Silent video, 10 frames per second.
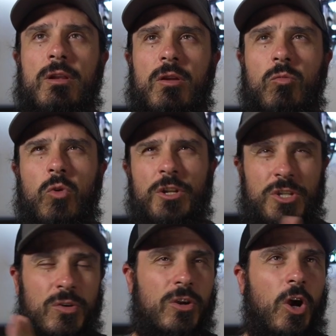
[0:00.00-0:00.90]

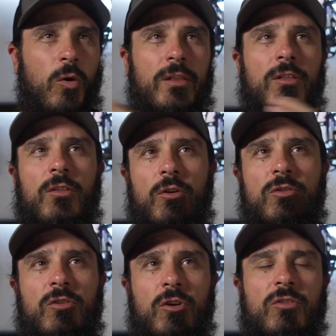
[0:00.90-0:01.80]
Once you go in
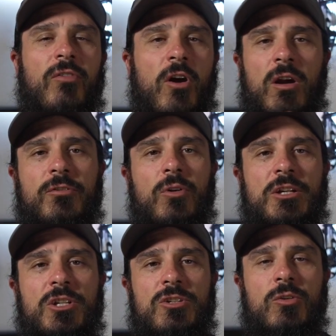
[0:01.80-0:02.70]
those far off directions,